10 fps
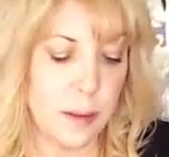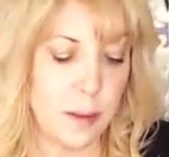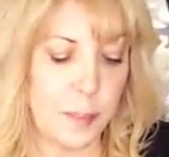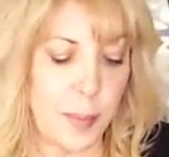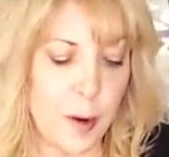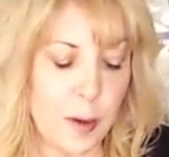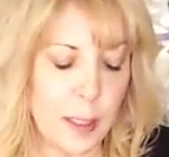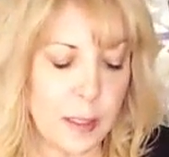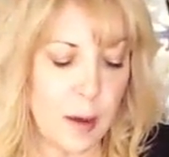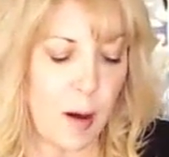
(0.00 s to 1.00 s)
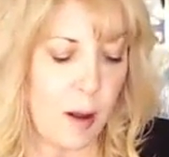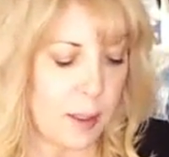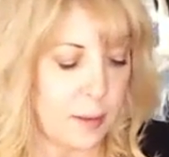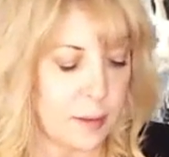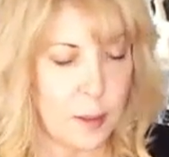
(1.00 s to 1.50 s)
Bartlett
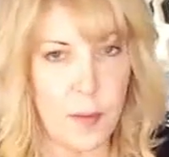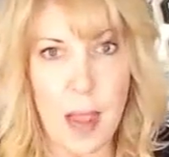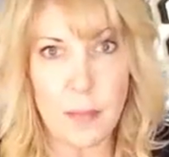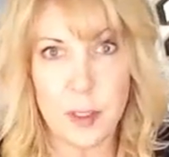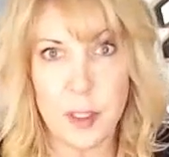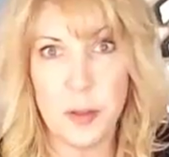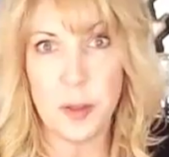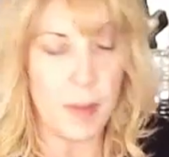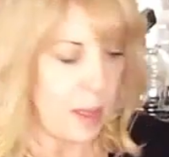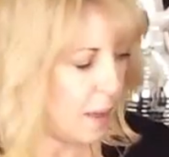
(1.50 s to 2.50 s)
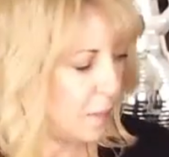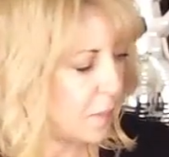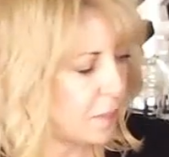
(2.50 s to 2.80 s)
Collins. So that was new to me.